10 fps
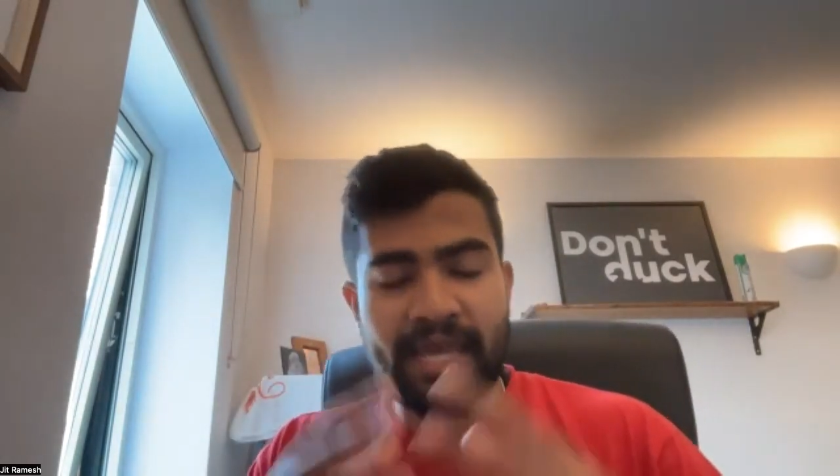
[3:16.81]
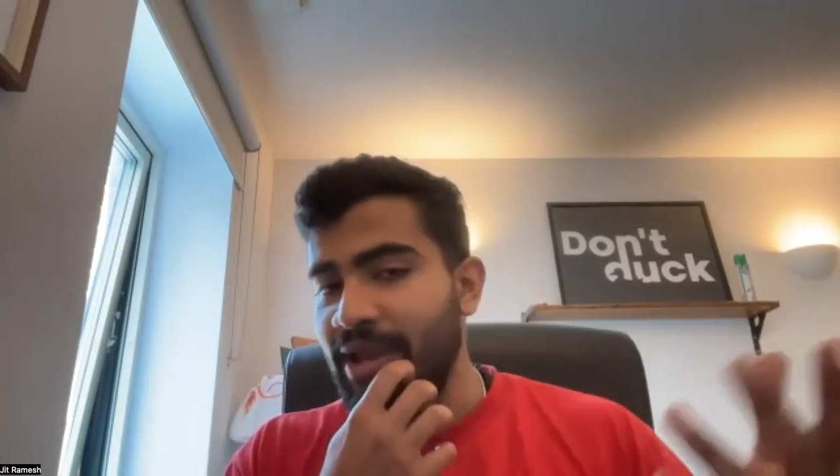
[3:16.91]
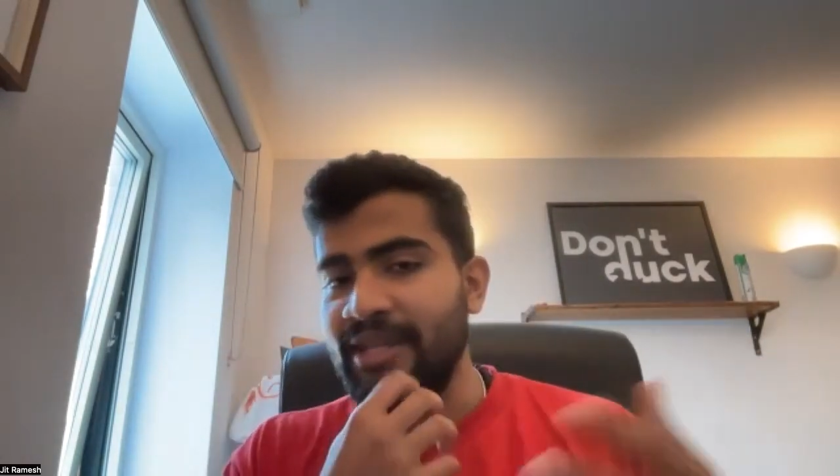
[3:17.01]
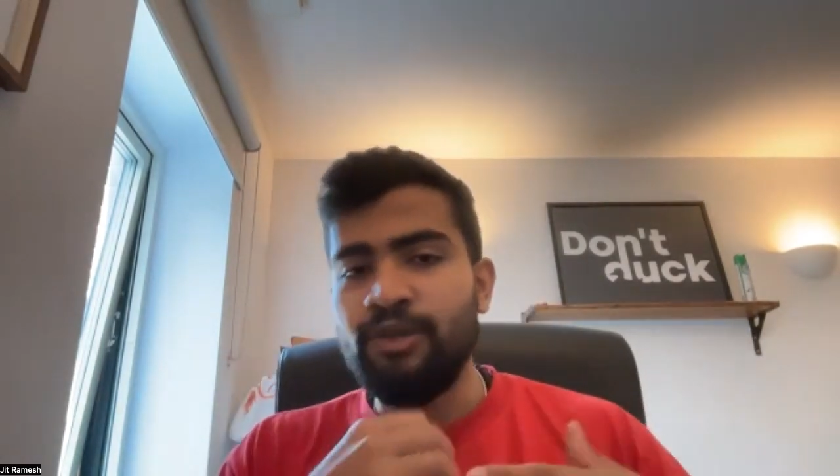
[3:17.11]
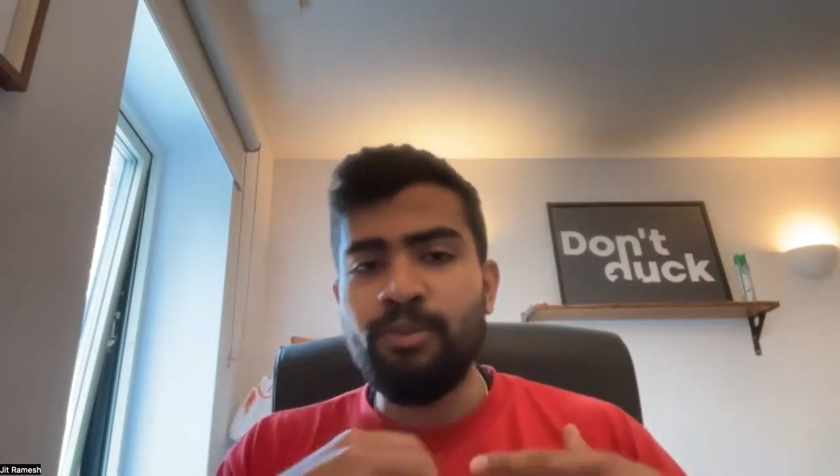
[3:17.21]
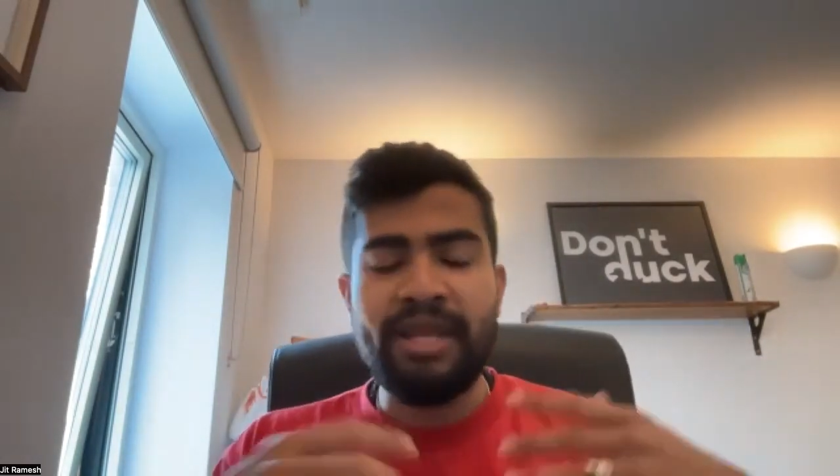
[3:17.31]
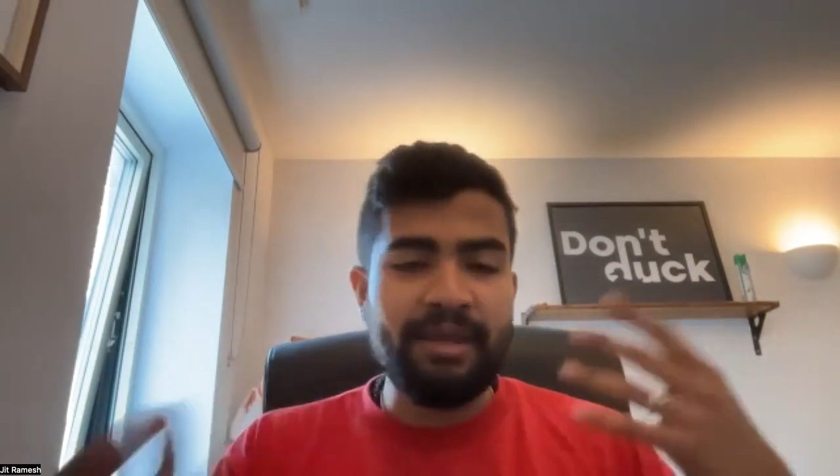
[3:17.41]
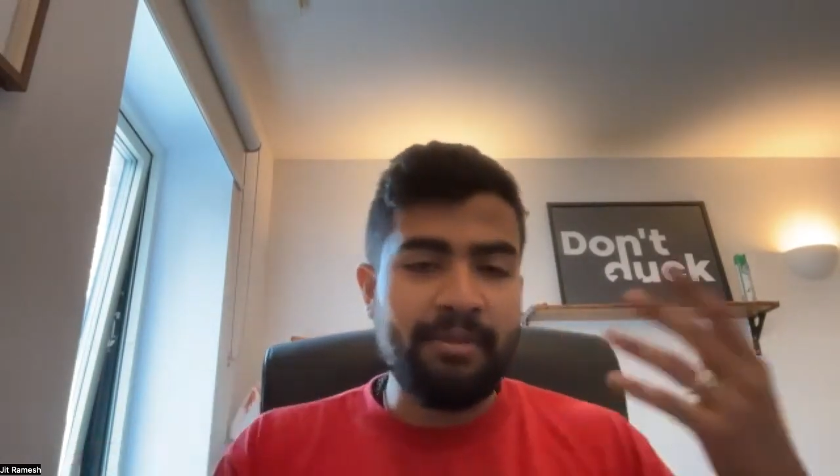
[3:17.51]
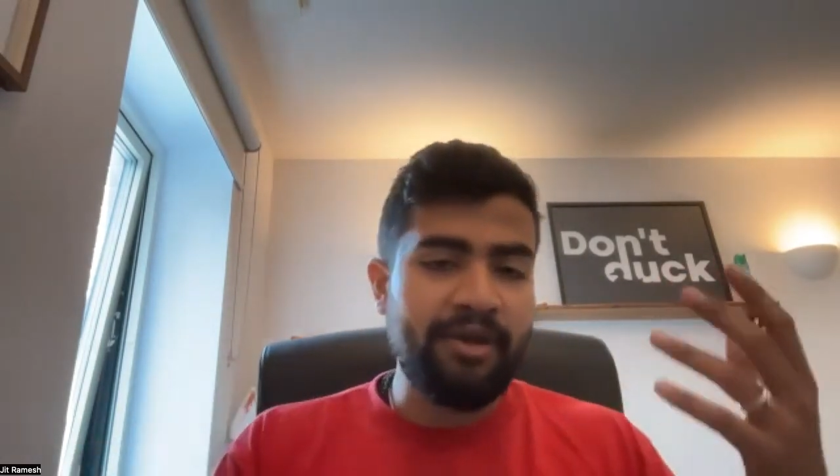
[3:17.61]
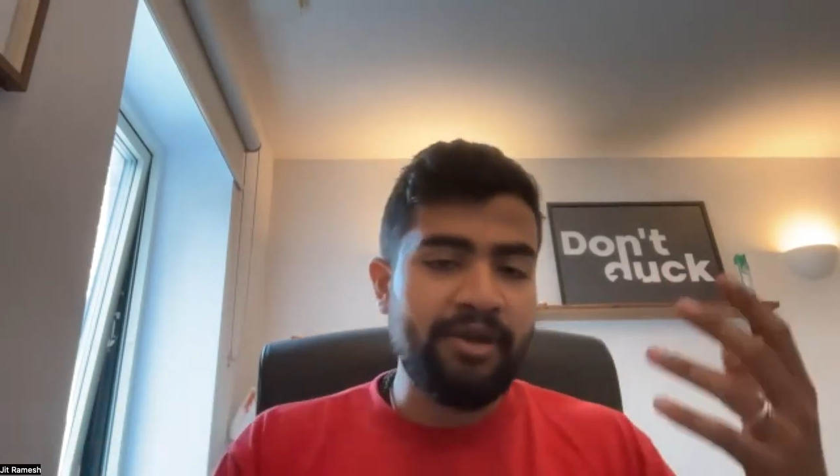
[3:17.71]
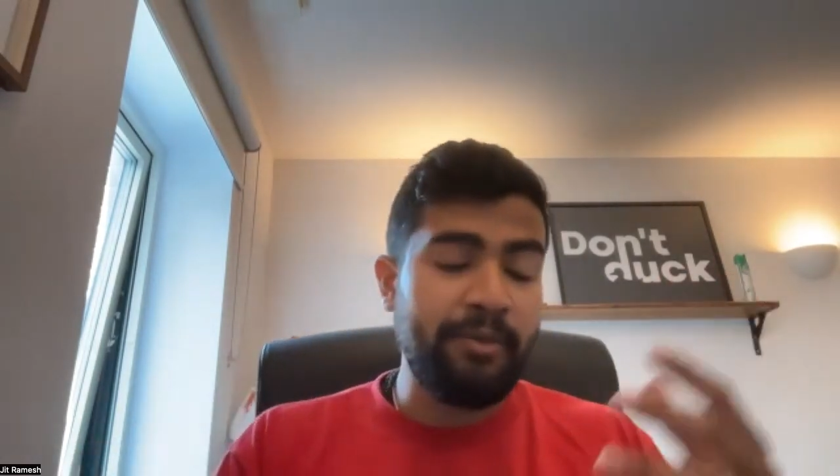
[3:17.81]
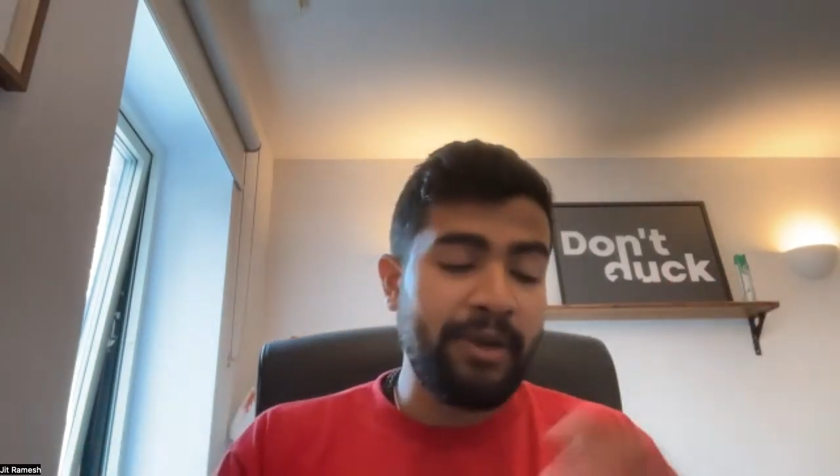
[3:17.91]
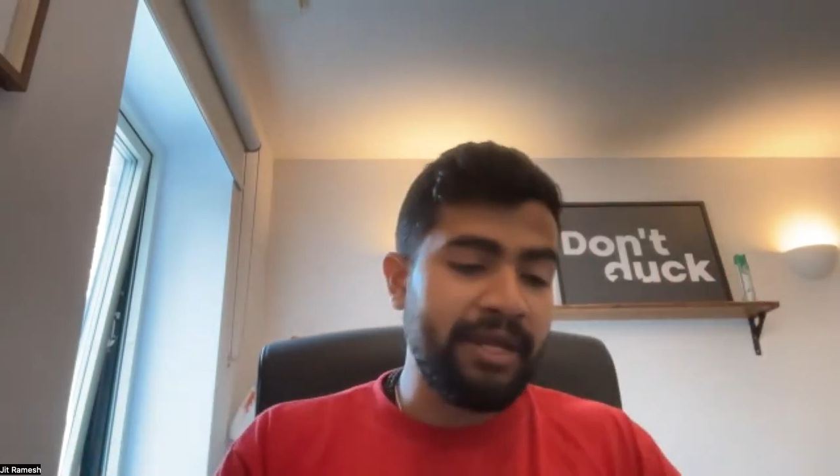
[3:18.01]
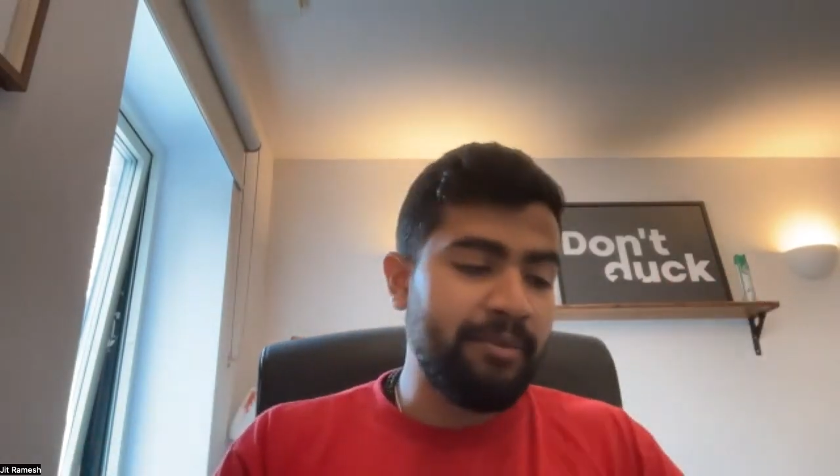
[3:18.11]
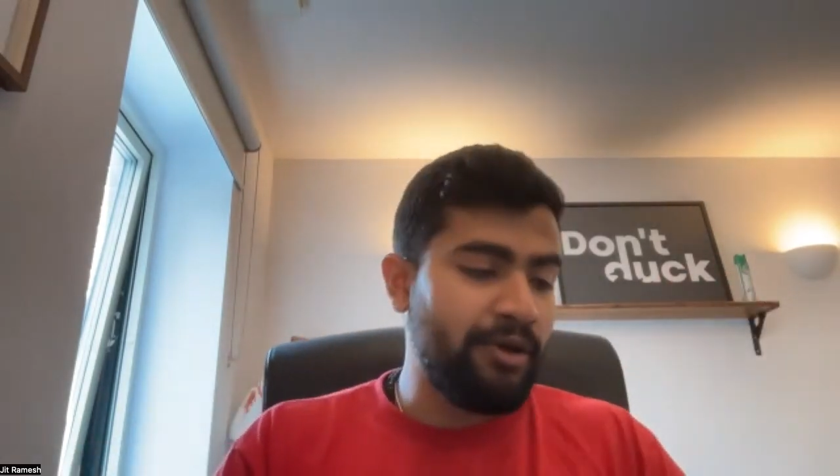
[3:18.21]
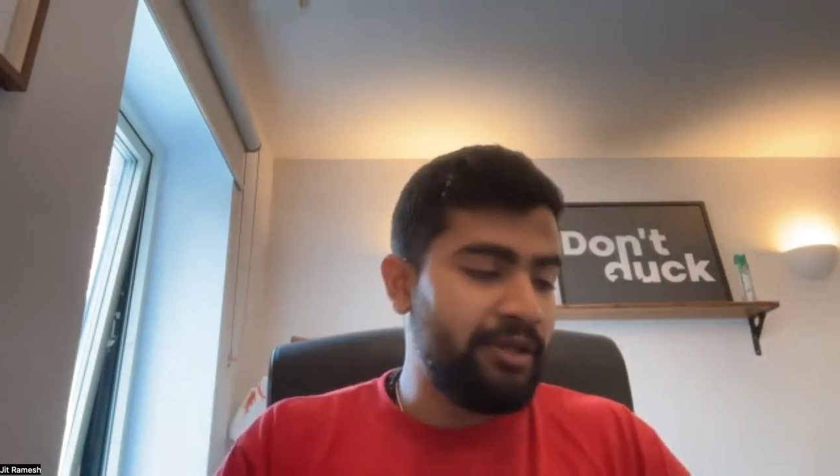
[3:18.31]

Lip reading: Where did you meet him? How did I find him?